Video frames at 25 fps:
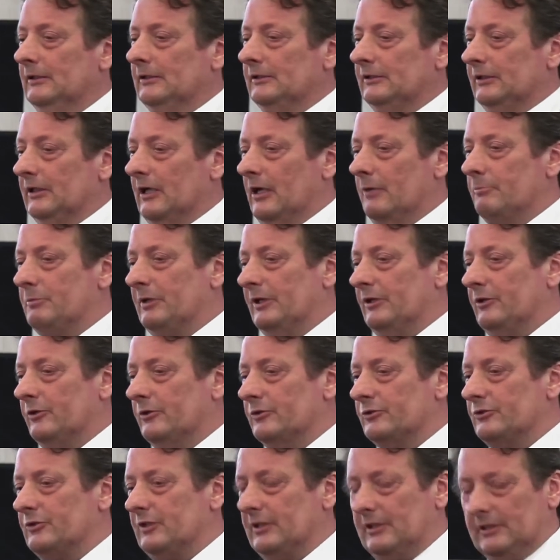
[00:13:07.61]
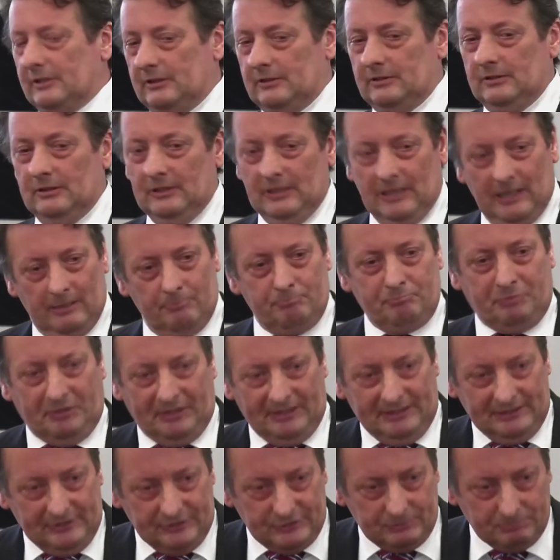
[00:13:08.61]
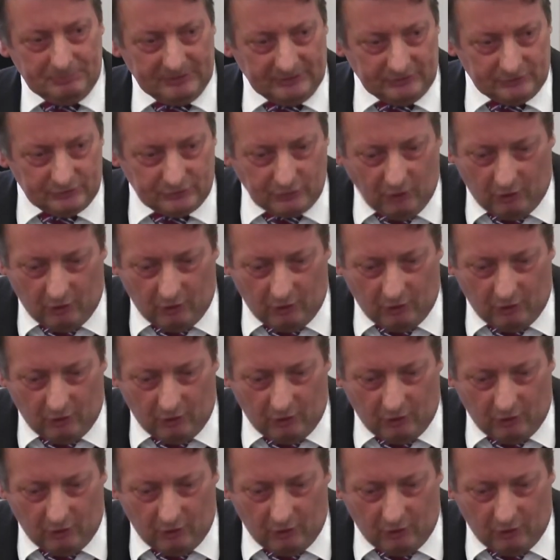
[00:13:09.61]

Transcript: you know, because the appeasement